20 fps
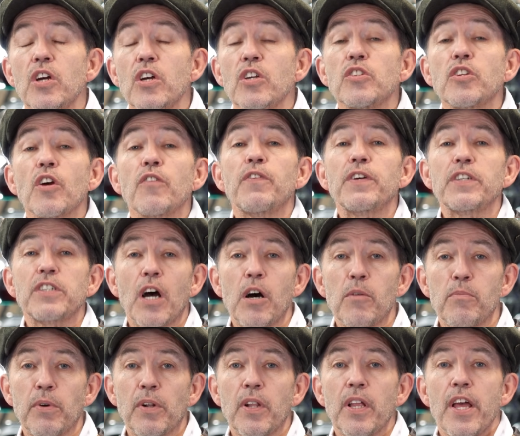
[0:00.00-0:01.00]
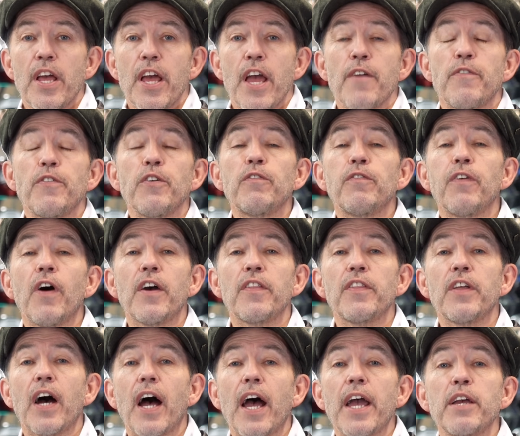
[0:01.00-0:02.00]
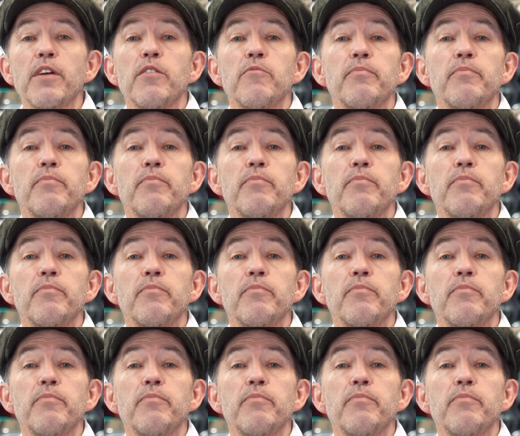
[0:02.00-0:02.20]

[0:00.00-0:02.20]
So for example, if you find that a